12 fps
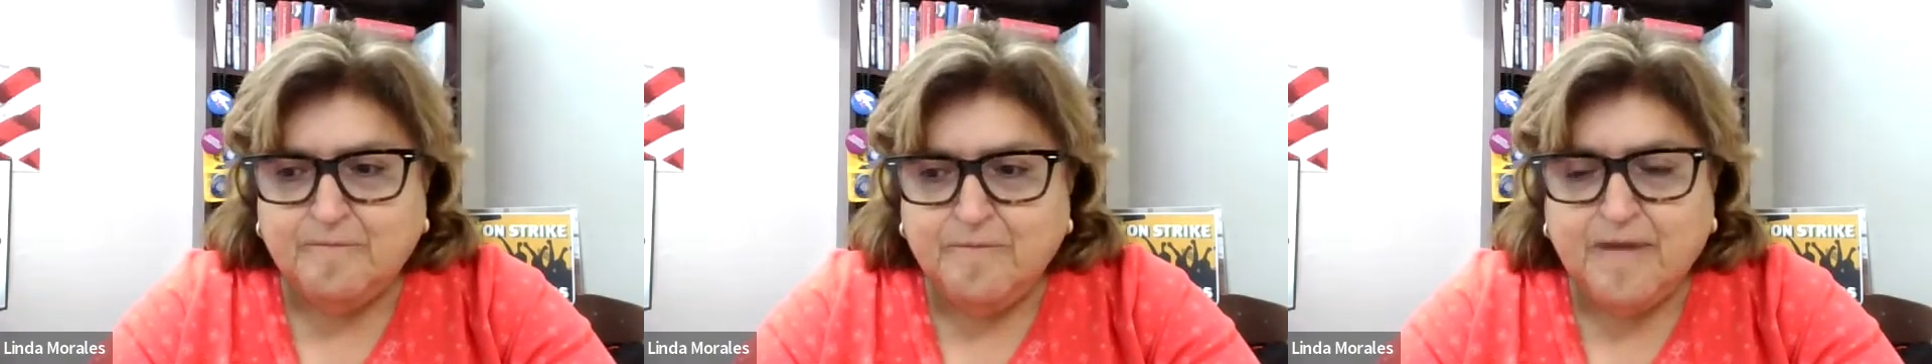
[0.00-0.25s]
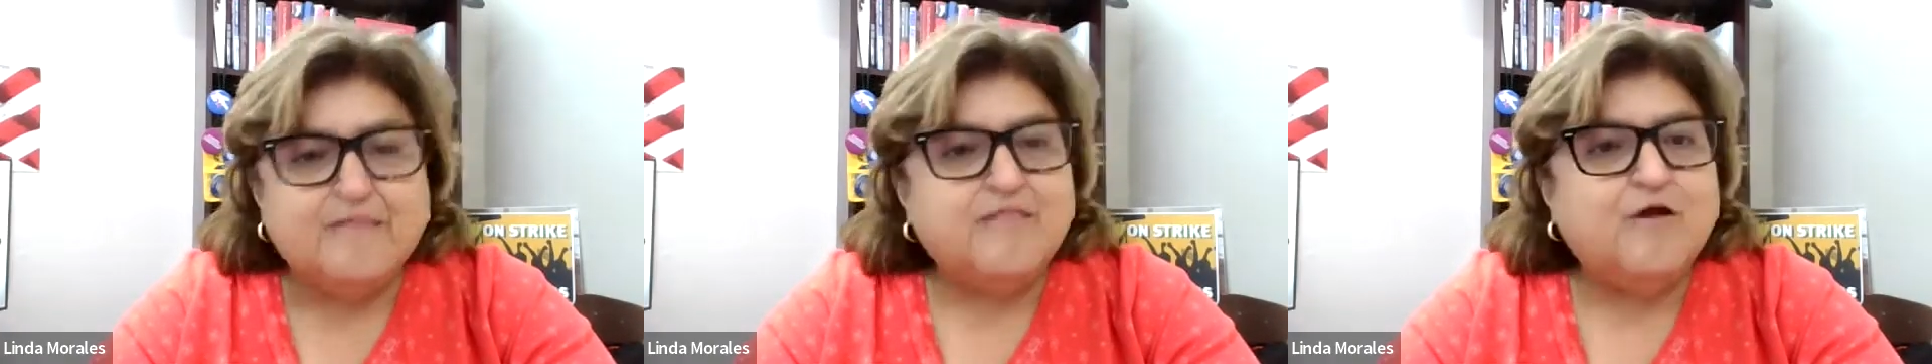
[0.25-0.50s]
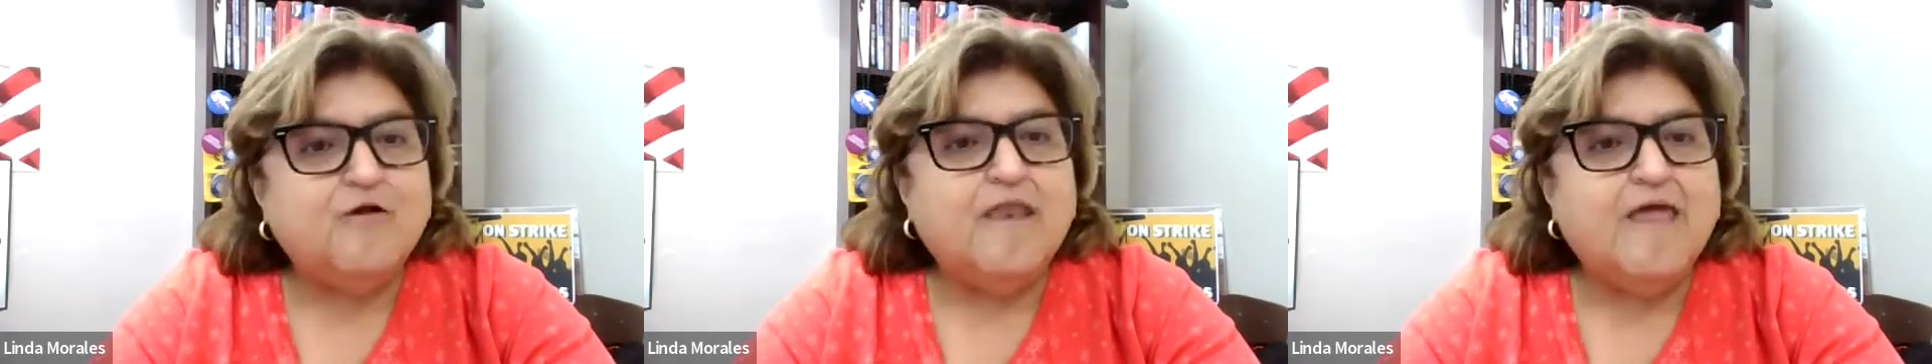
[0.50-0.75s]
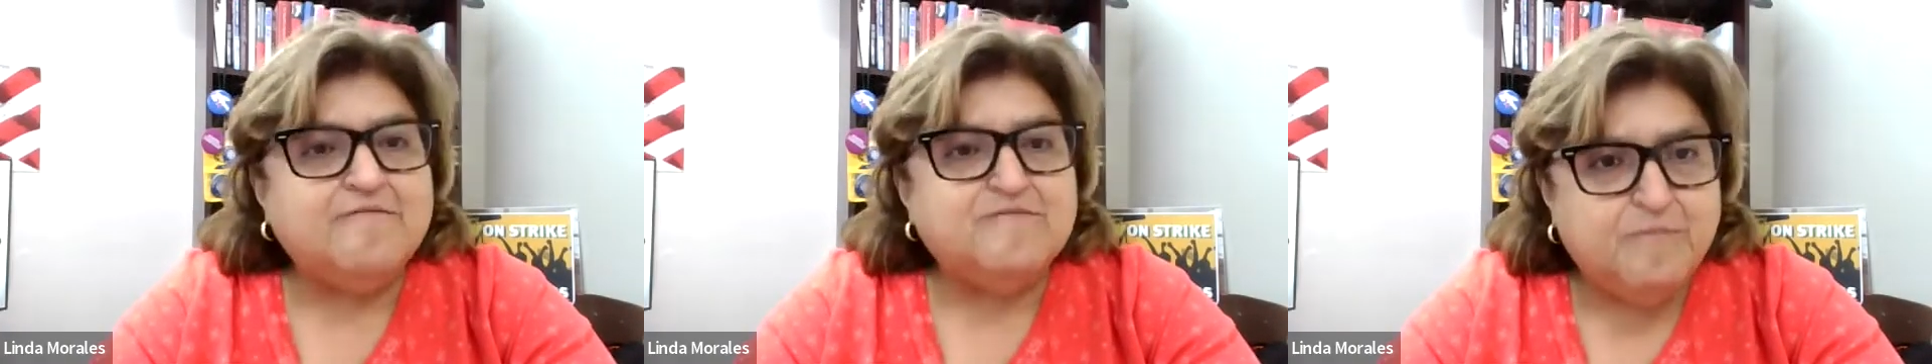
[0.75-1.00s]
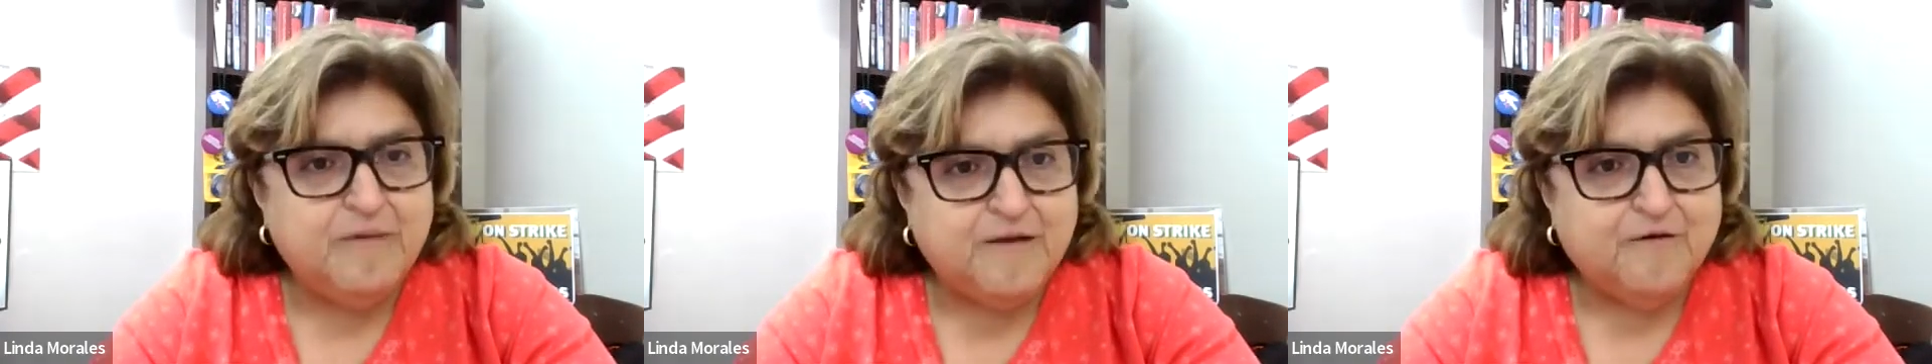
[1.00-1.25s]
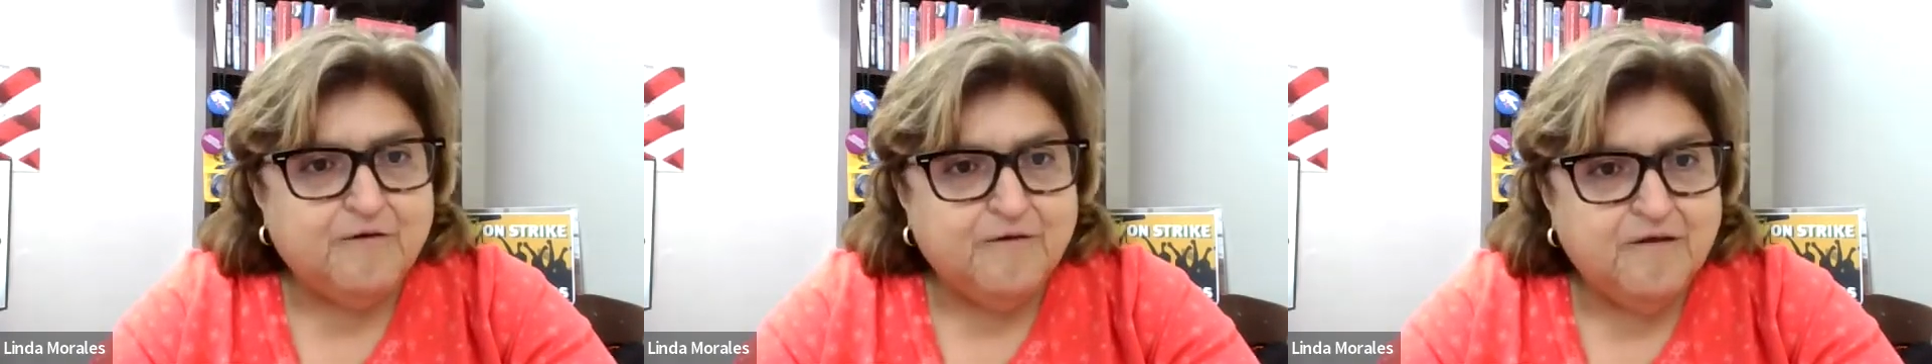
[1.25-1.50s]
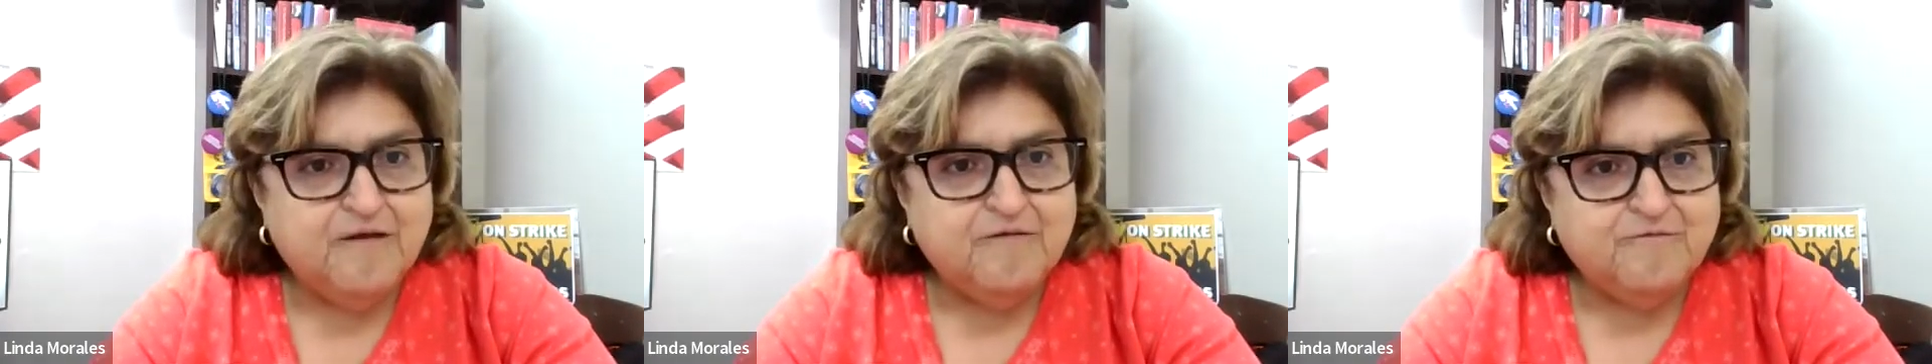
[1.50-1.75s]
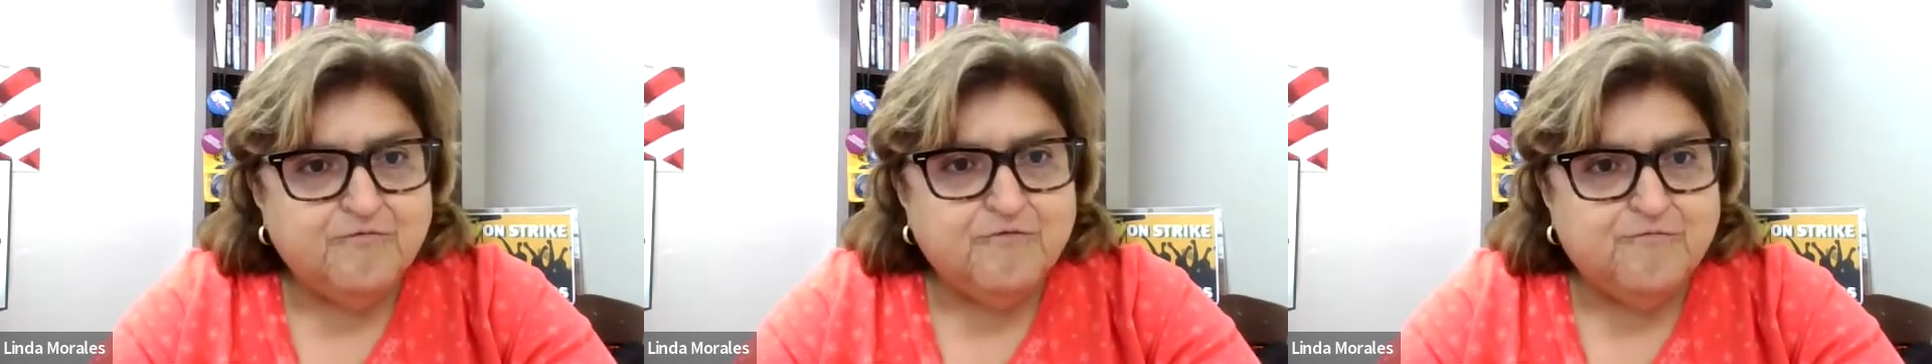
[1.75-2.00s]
make their lives better for the